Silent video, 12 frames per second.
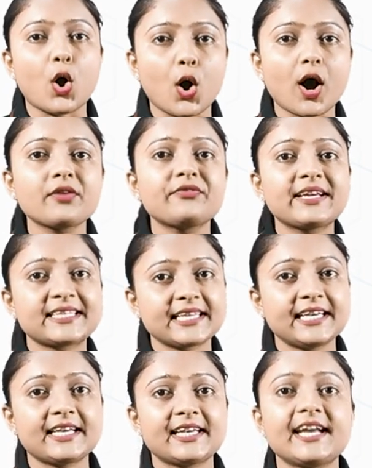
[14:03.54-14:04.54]
or
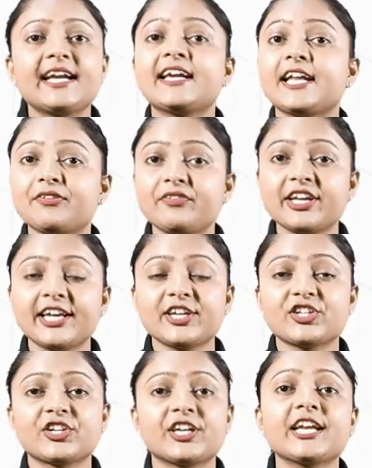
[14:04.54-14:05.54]
facilitate
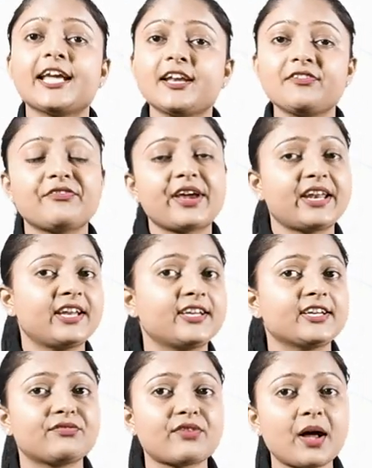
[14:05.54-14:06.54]
navigation in
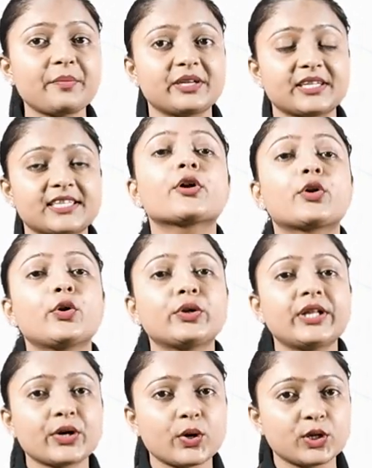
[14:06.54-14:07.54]
varied environments.
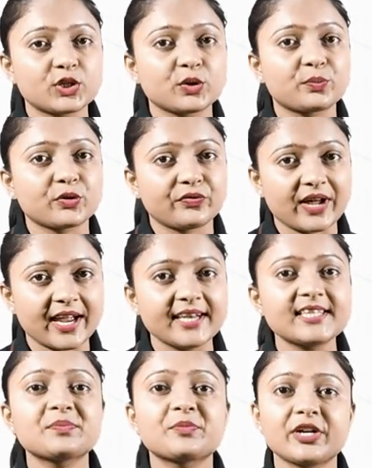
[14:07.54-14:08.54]
Clothing also
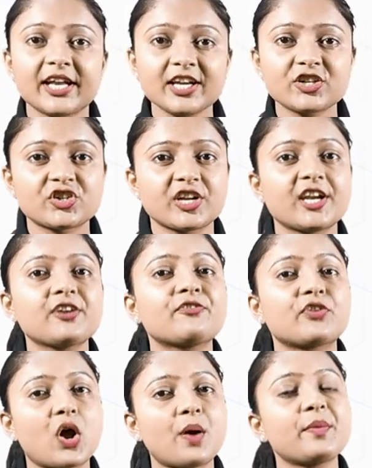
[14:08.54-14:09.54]
provides protection
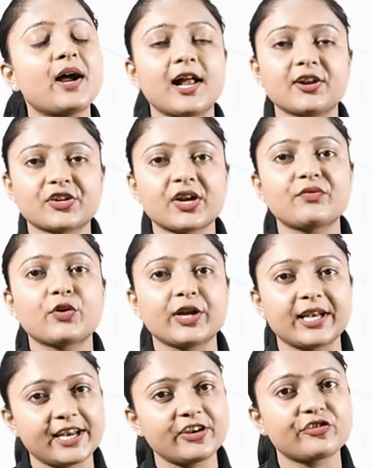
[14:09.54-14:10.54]
from
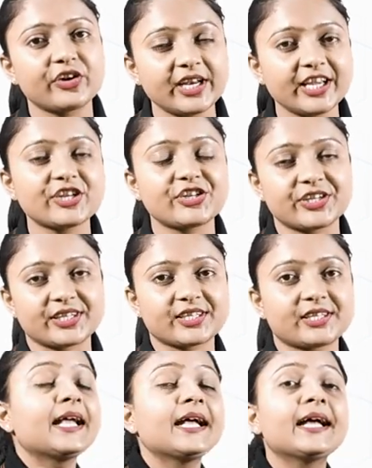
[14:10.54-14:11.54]
ultraviolet
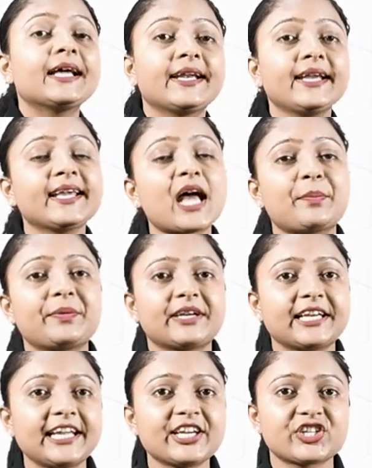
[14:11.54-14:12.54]
radiations.
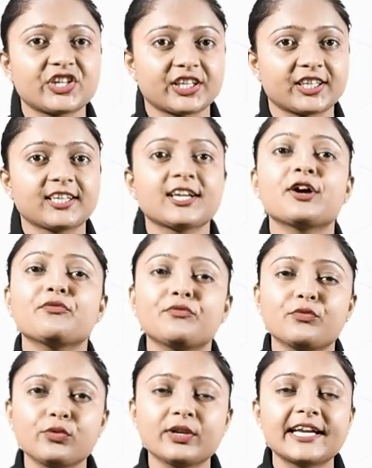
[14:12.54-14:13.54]
Recapitulation.
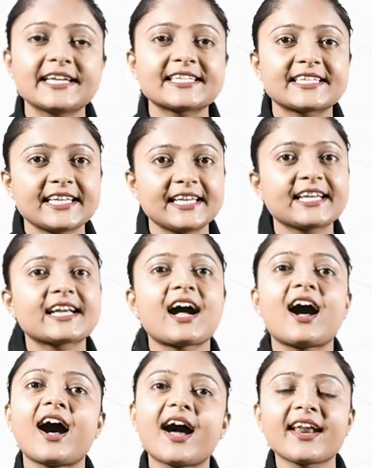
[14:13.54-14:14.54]
Wool and silk
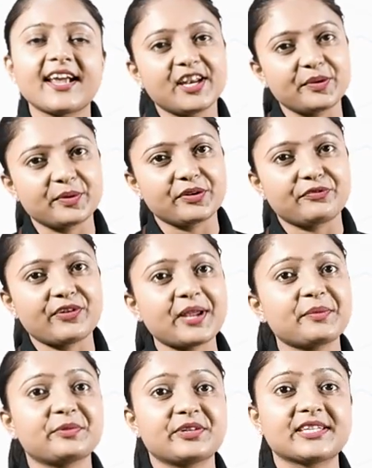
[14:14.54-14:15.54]
are animal
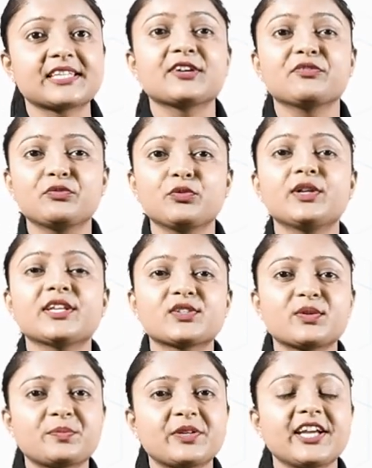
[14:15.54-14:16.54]
fibers. Wool is
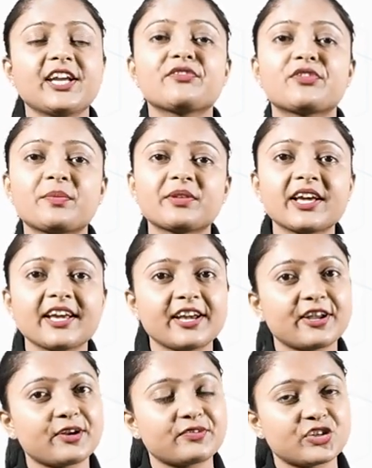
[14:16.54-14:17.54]
obtained from the
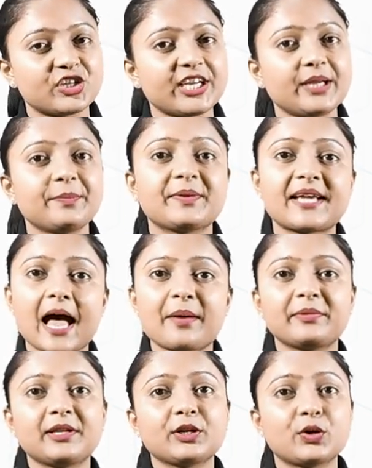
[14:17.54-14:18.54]
hair of sheep,
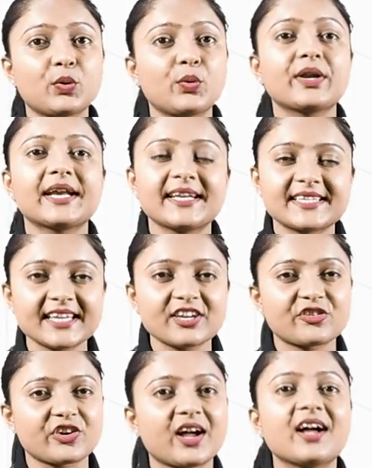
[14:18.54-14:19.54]
camel, goat,
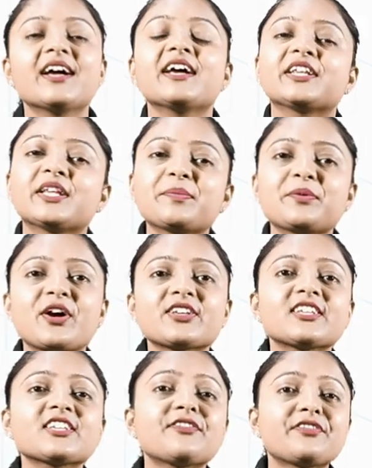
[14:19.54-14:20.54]
etc. The
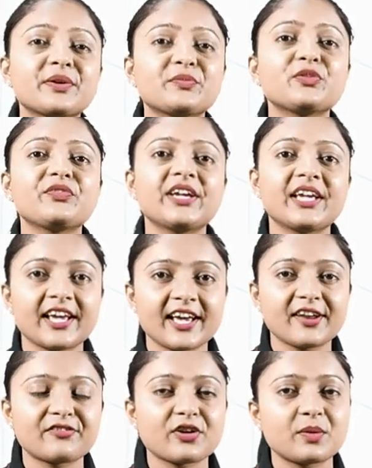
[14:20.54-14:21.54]
process of removing
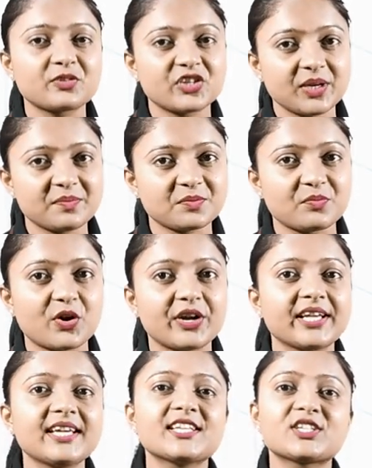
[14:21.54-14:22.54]
hair from sheep's
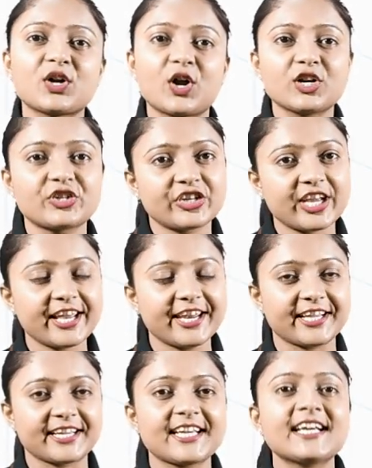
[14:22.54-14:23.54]
body is called
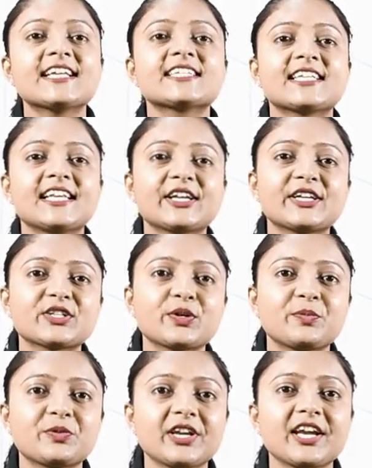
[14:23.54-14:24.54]
shearing. Silk is
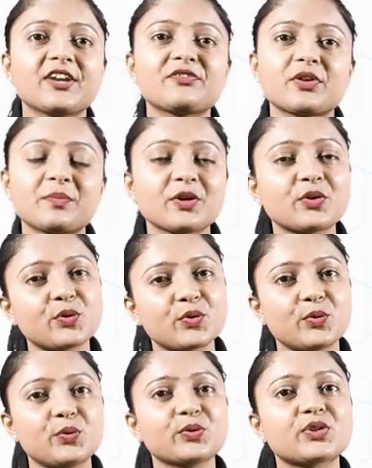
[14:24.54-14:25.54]
obtained from the
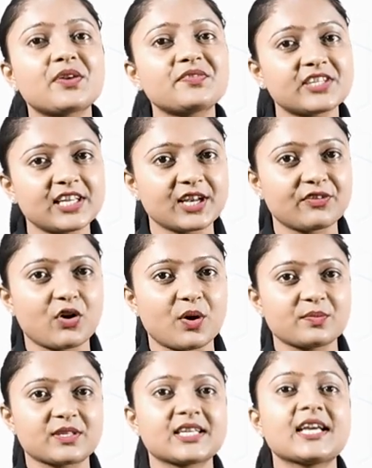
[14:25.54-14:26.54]
cocoons of
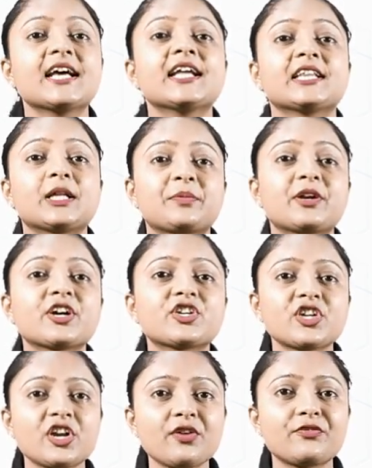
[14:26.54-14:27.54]
silkworms. The
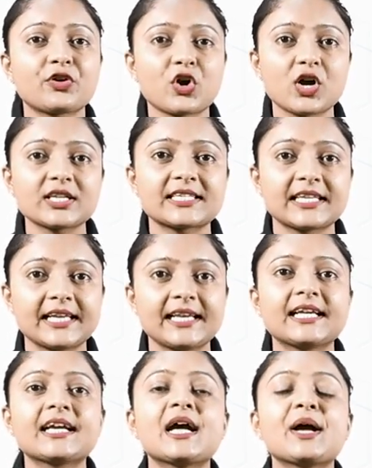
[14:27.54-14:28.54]
production of raw
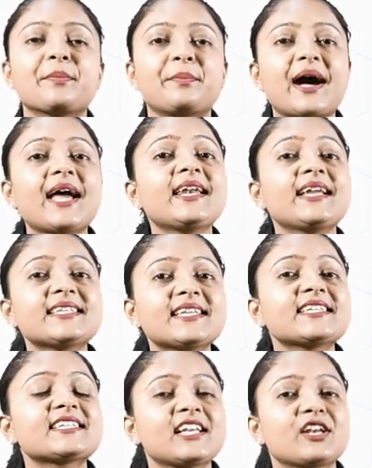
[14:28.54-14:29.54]
silk by
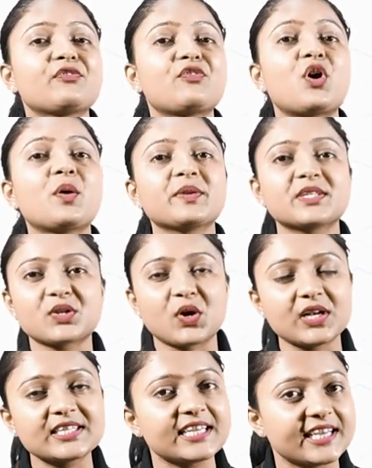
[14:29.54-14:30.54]
raising silkworm is
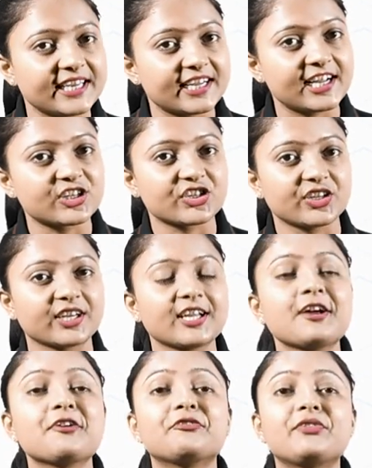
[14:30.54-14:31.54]
called sericulture.
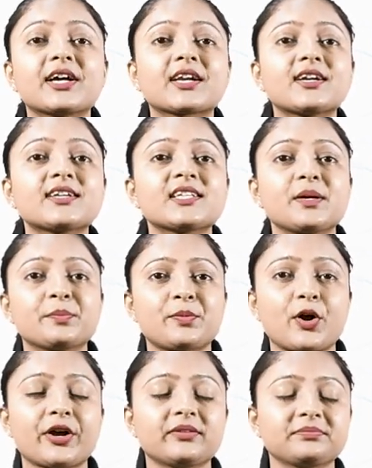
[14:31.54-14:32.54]
Workers
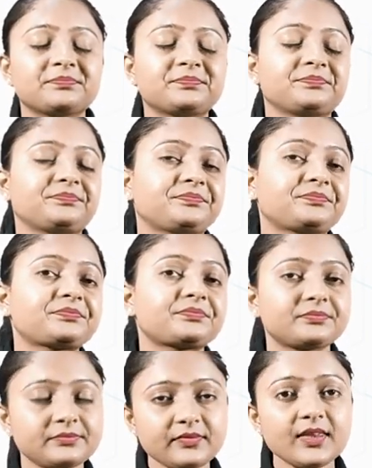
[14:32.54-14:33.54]
employed in
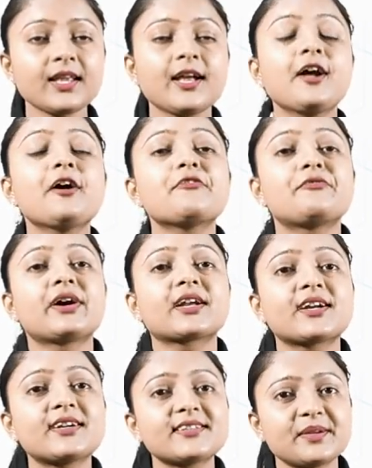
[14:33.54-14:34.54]

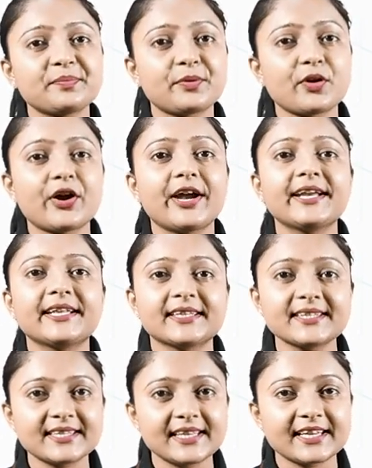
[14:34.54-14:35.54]

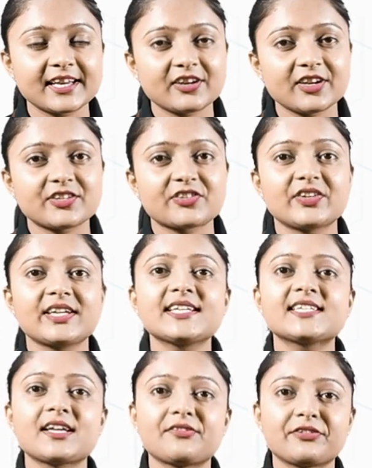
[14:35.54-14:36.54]
the silk industry
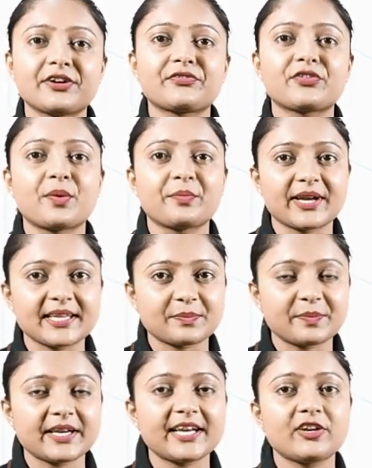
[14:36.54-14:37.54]
suffer from
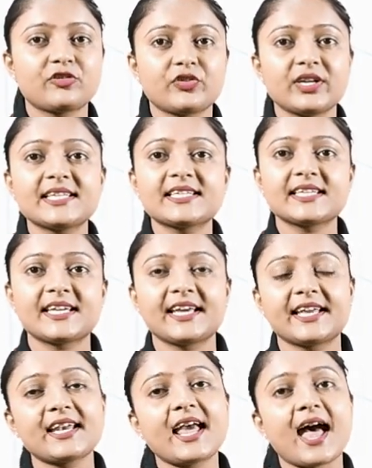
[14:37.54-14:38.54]
respiratory,
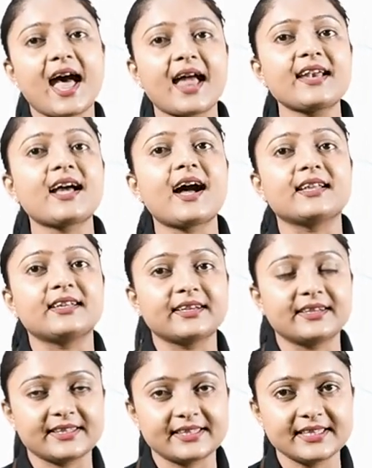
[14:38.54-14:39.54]
skin and other
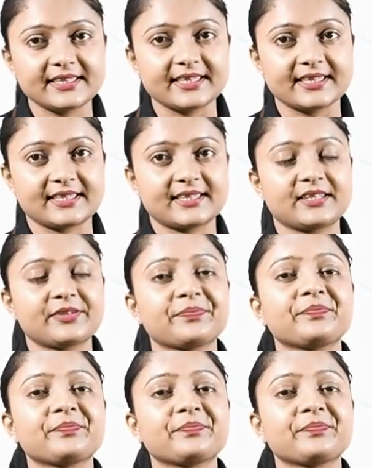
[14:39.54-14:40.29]
diseases.